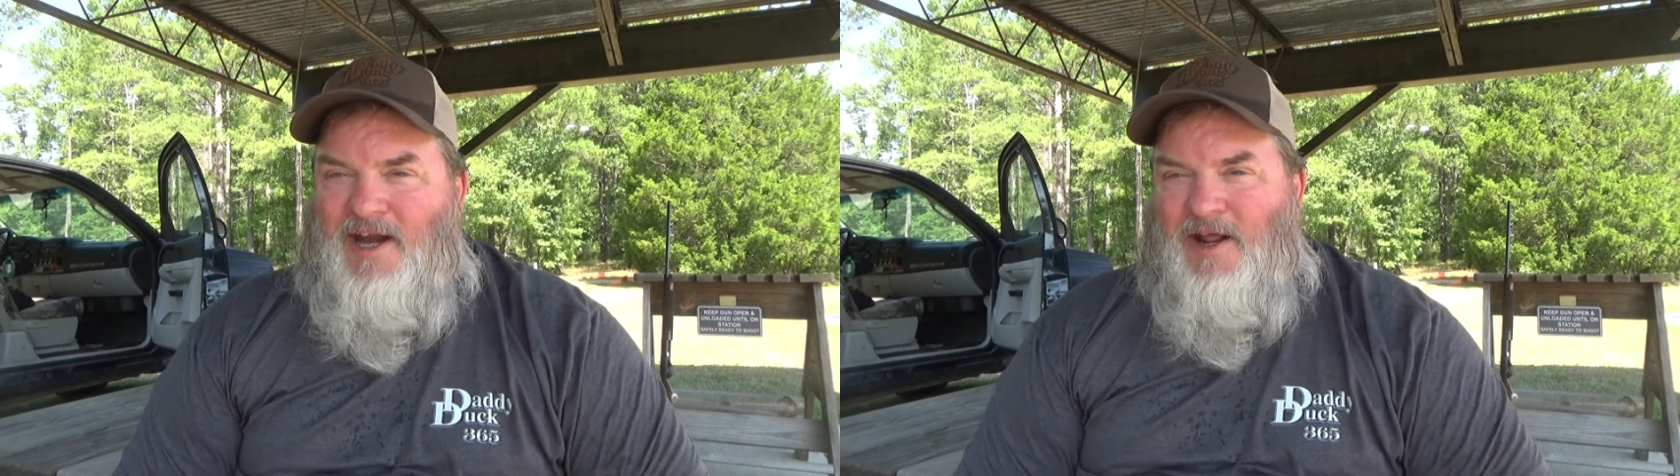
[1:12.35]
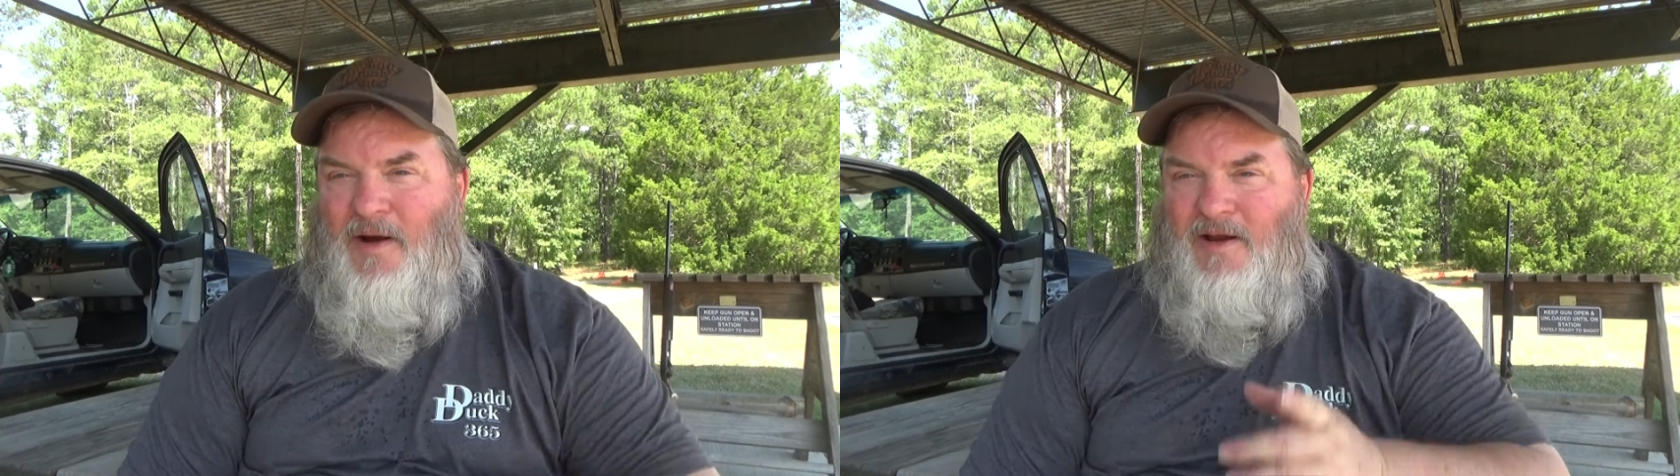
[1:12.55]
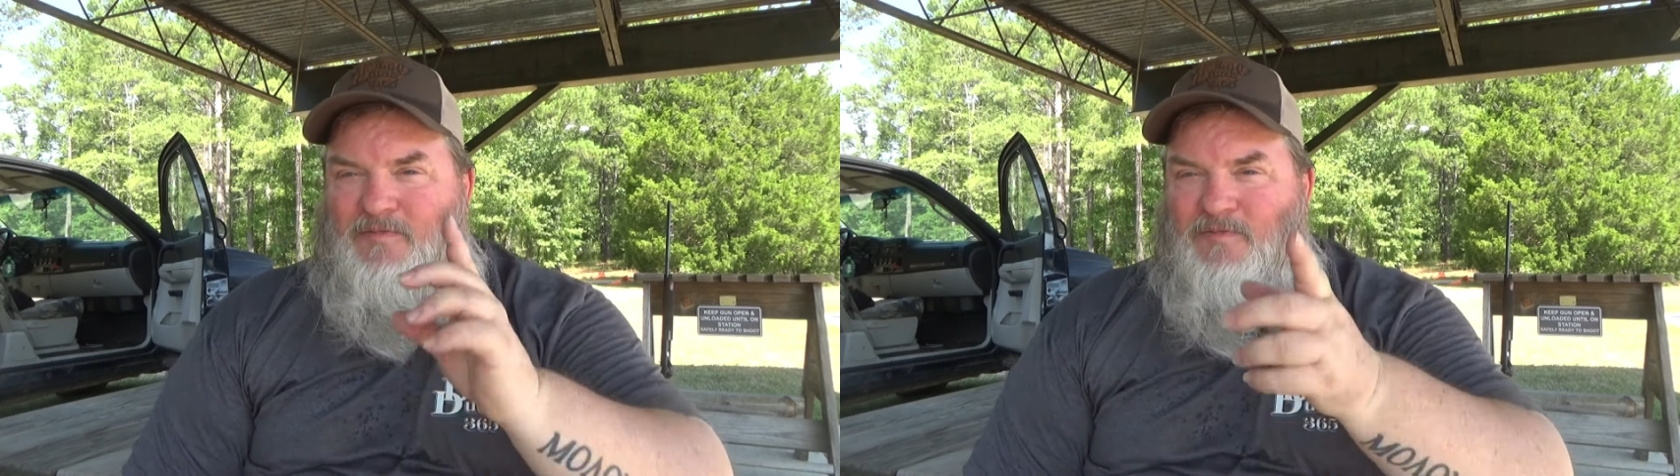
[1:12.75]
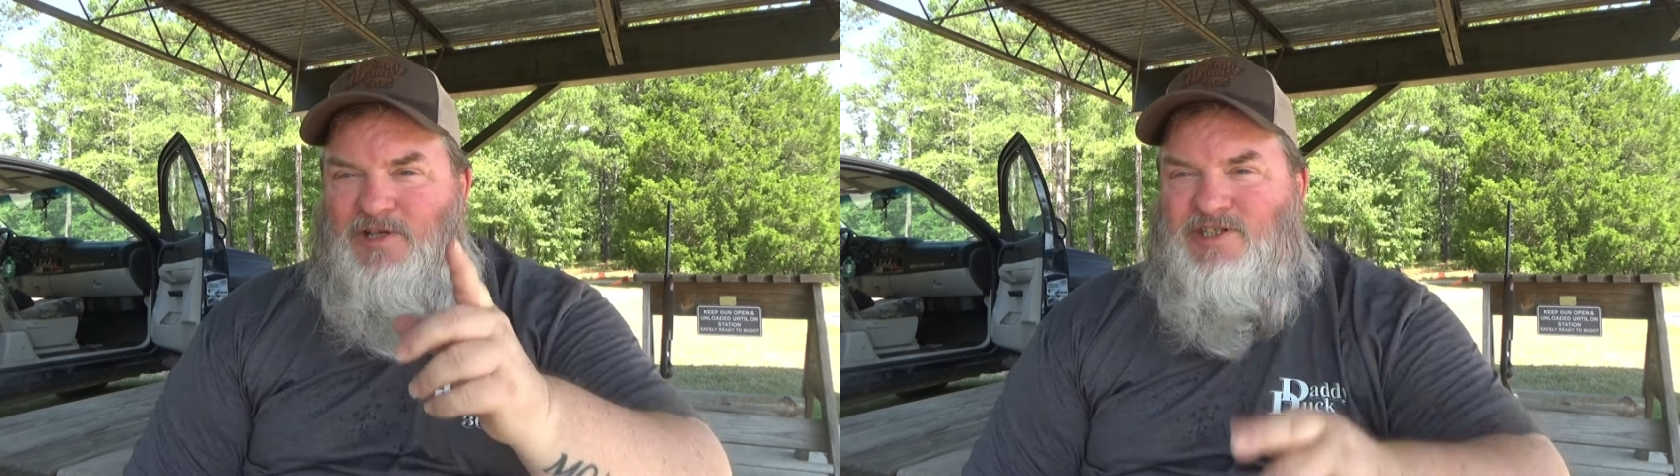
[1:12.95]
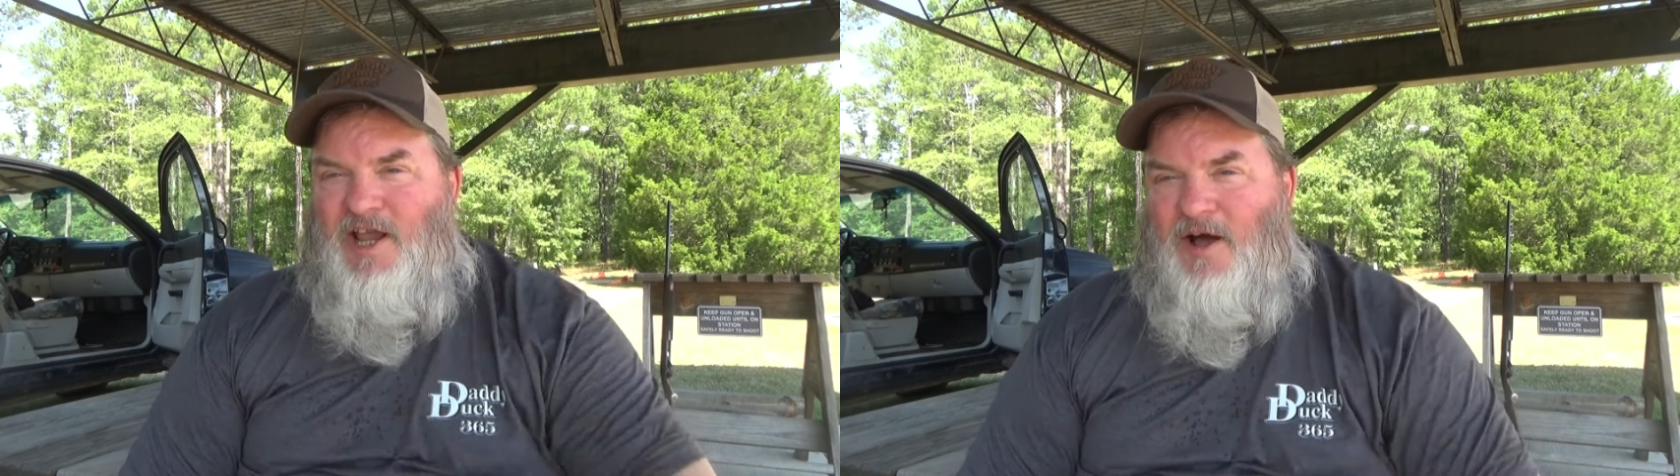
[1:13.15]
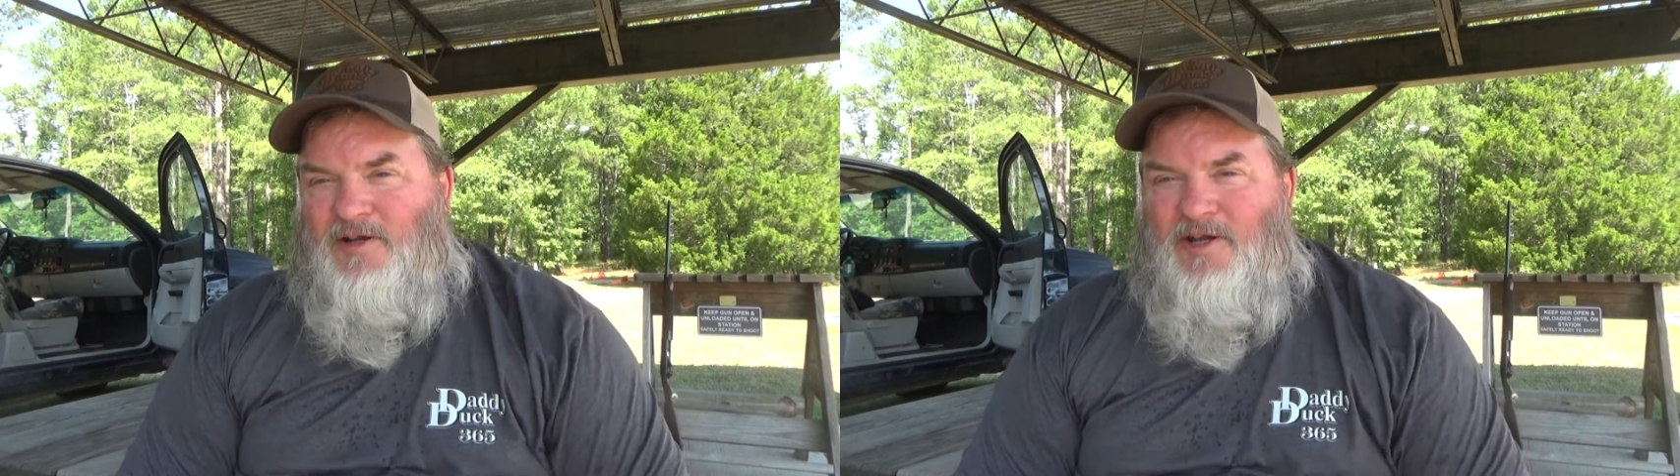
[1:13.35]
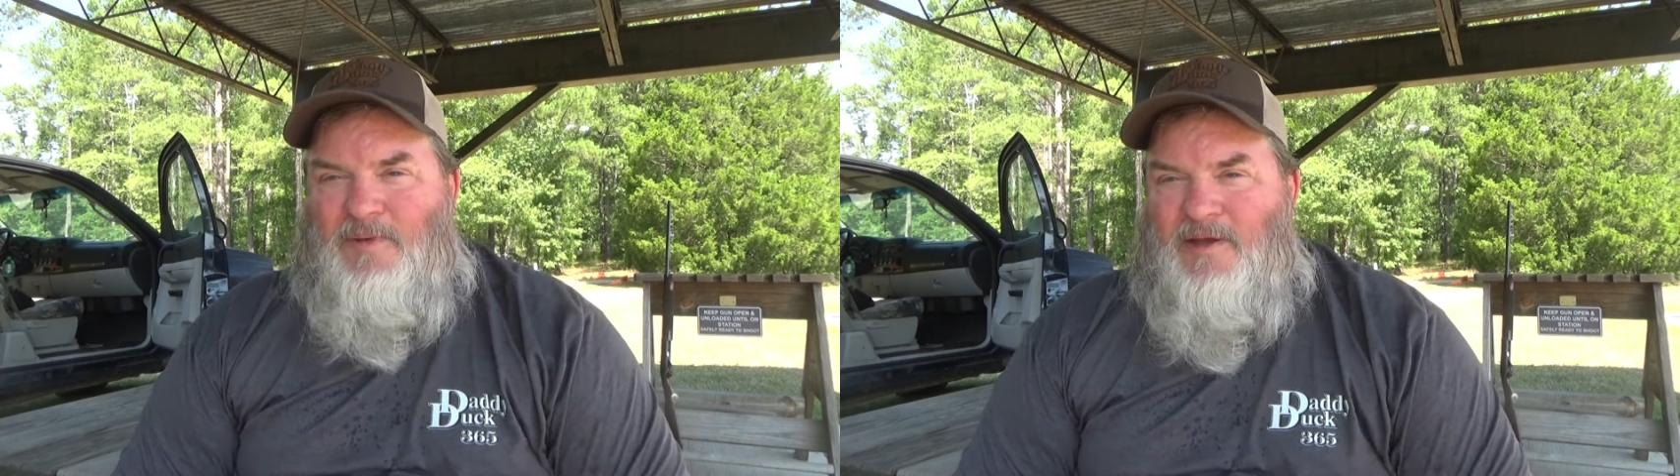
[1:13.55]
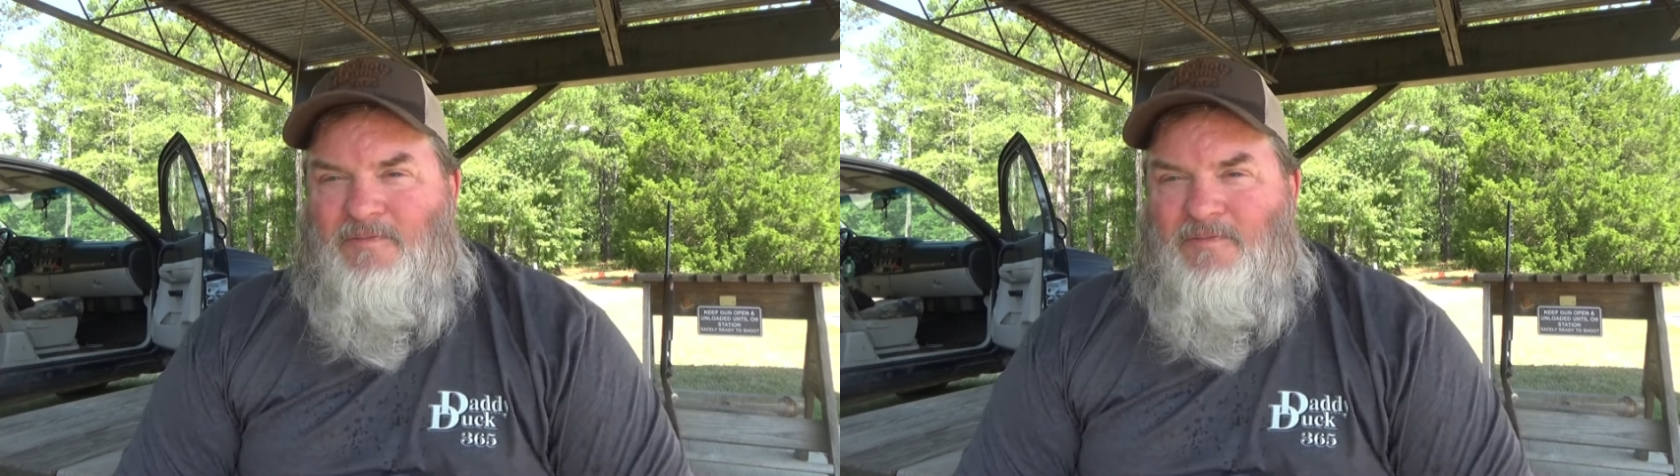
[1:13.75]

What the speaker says: Anyway, we'll see y'all in a little bit.